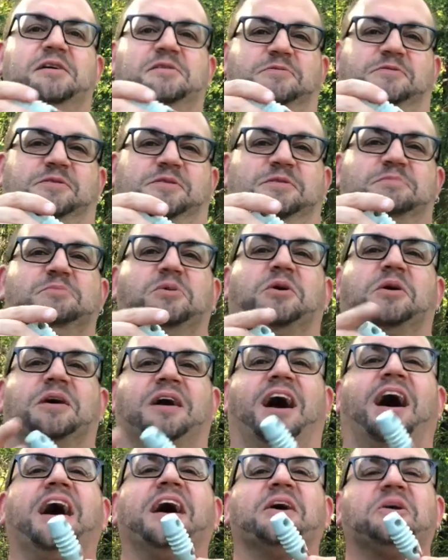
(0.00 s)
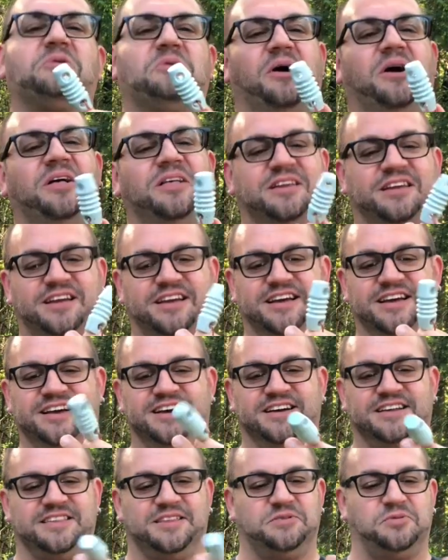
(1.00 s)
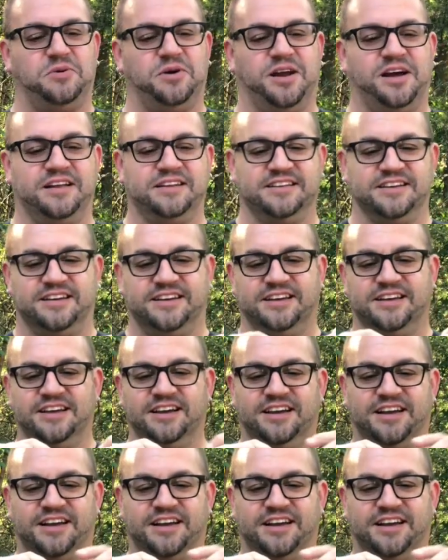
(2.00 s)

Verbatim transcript: definitely more high quality than what I did.